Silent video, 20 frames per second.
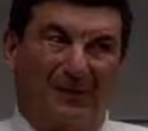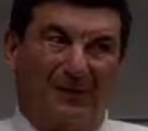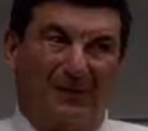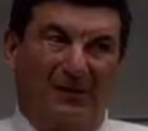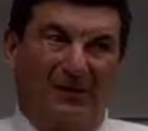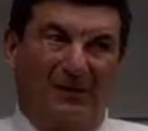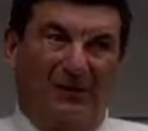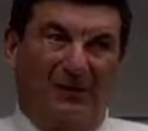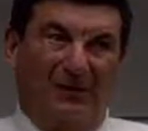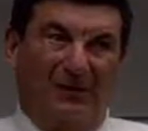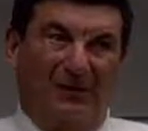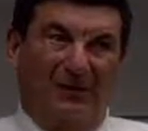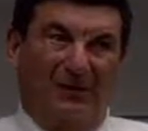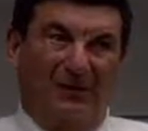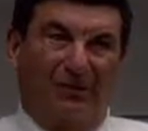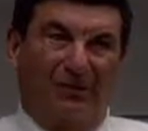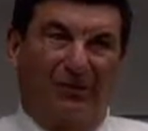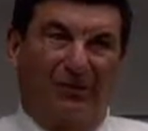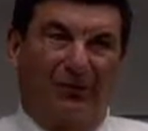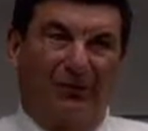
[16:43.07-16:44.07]
there were
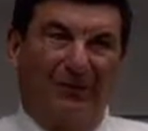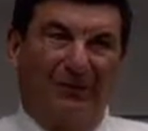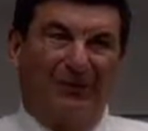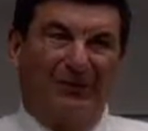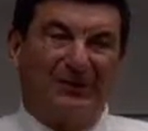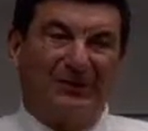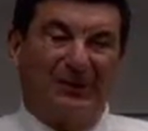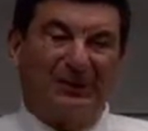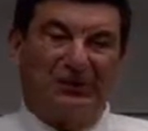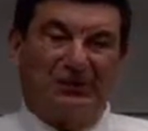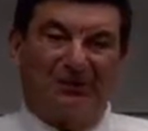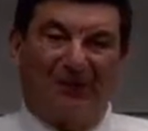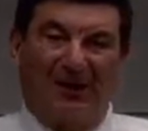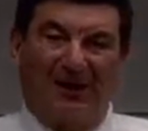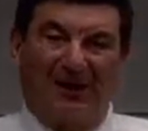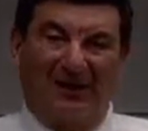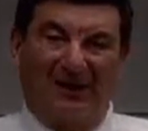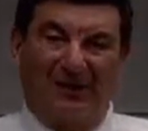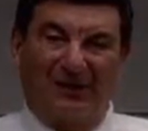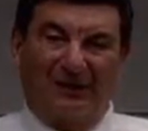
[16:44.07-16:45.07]
three potential
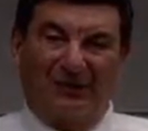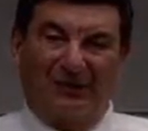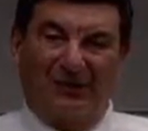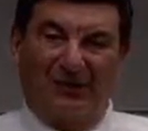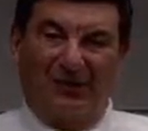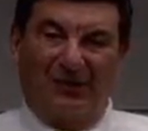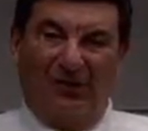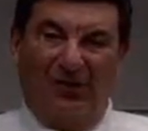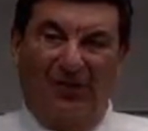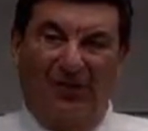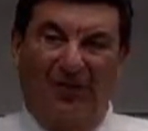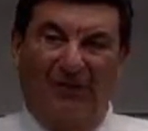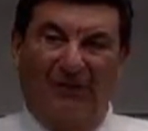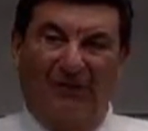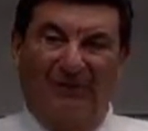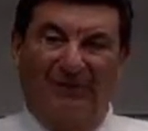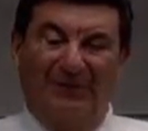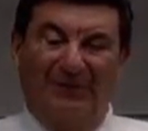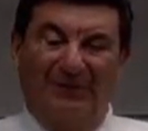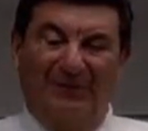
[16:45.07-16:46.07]
buyers, all of
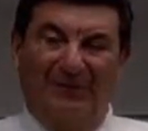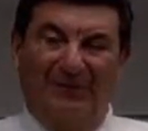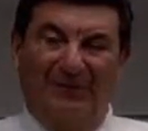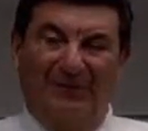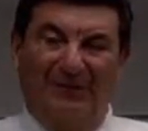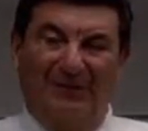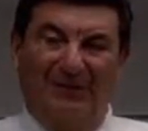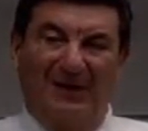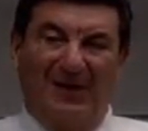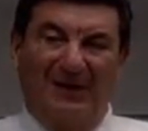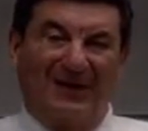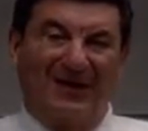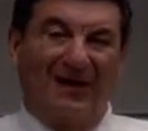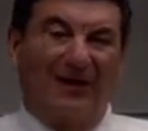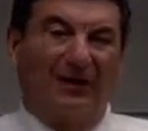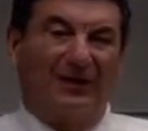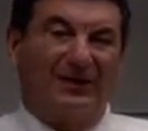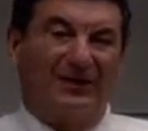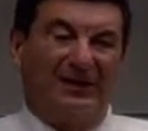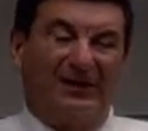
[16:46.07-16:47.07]
them not
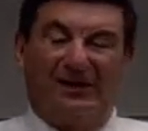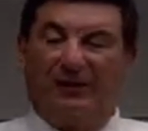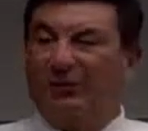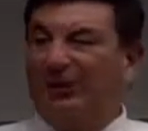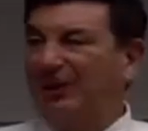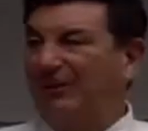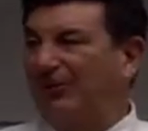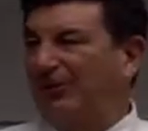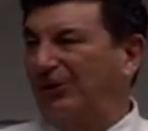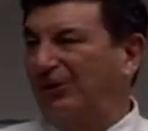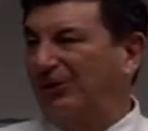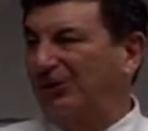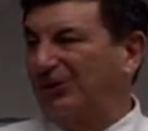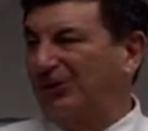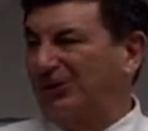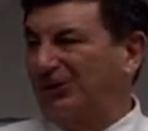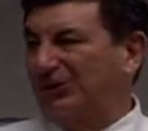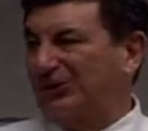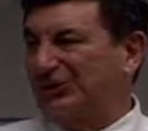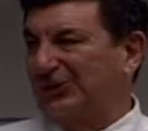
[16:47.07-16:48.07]
guaranteed to keep it in New
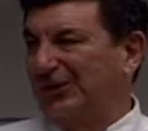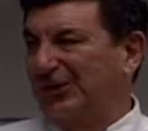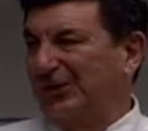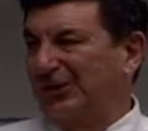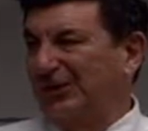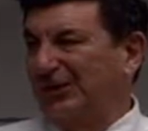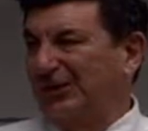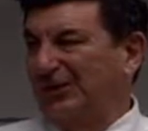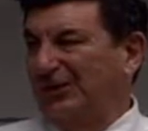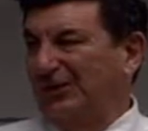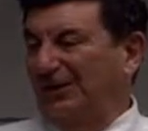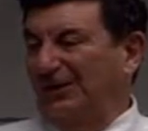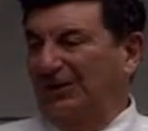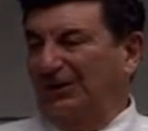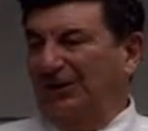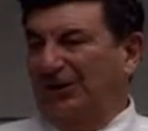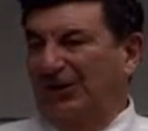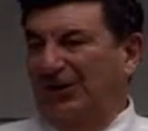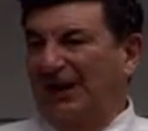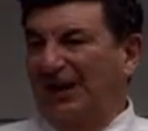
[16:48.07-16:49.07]
Orleans.
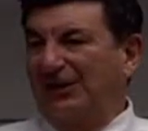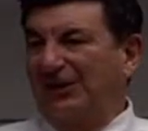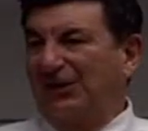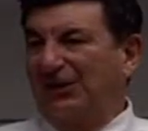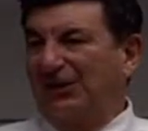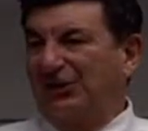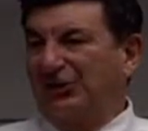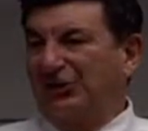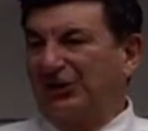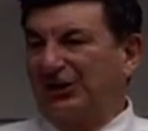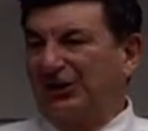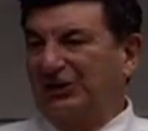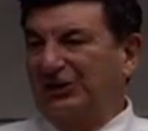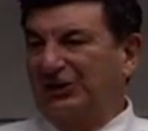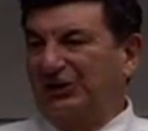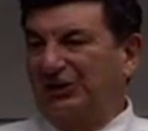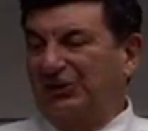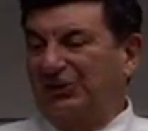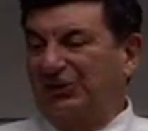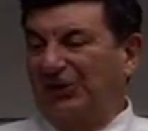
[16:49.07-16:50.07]
So in that
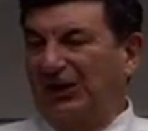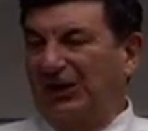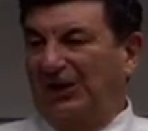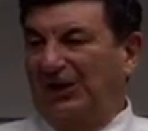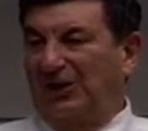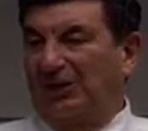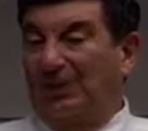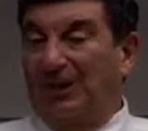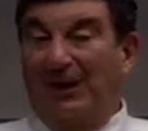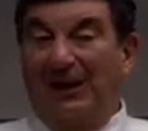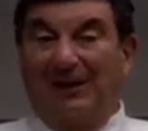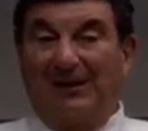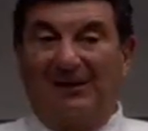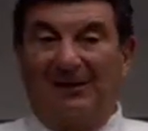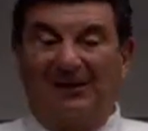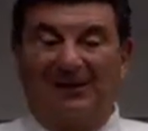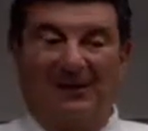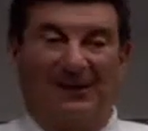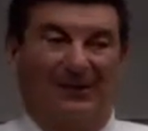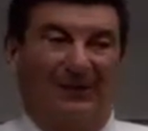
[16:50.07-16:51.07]
negotiations, we had to go back,
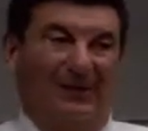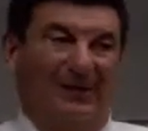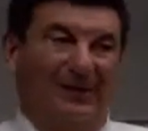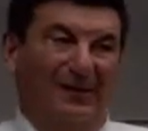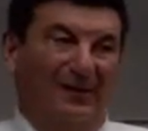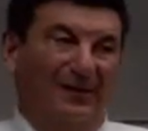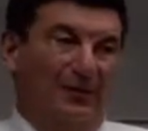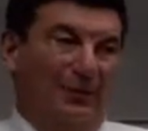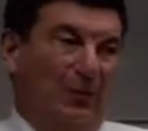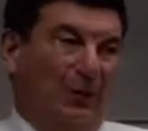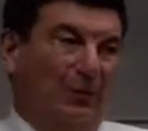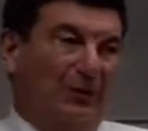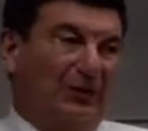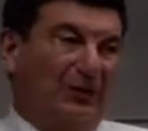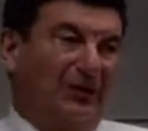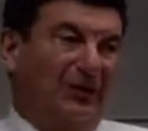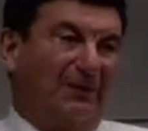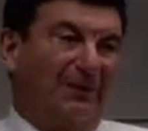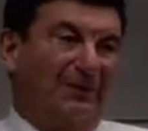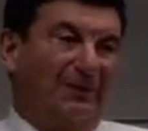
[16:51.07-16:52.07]
and um, the one with the
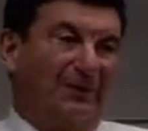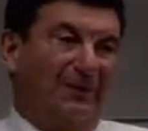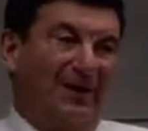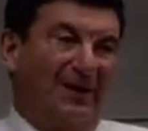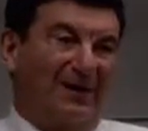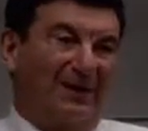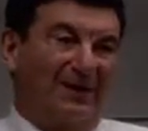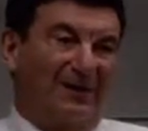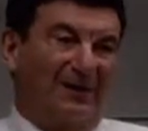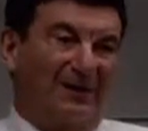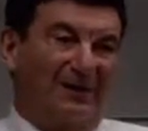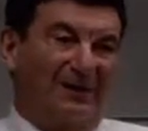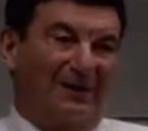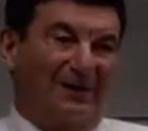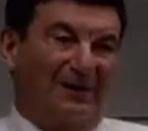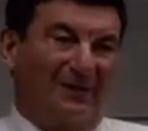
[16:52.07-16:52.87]
deepest pockets